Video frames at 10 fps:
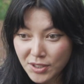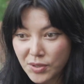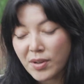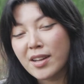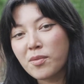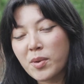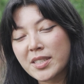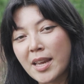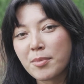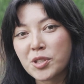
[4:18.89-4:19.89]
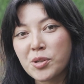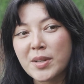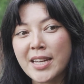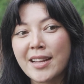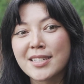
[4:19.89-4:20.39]
student was able to
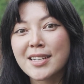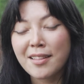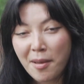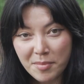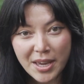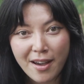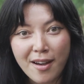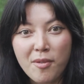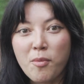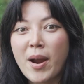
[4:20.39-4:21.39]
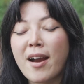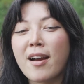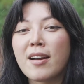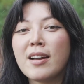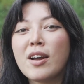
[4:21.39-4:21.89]
attend Columbia
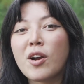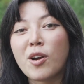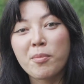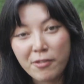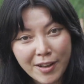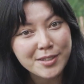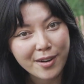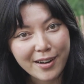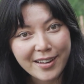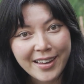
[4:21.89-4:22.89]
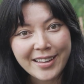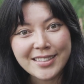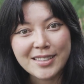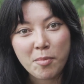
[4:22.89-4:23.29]
where her professor is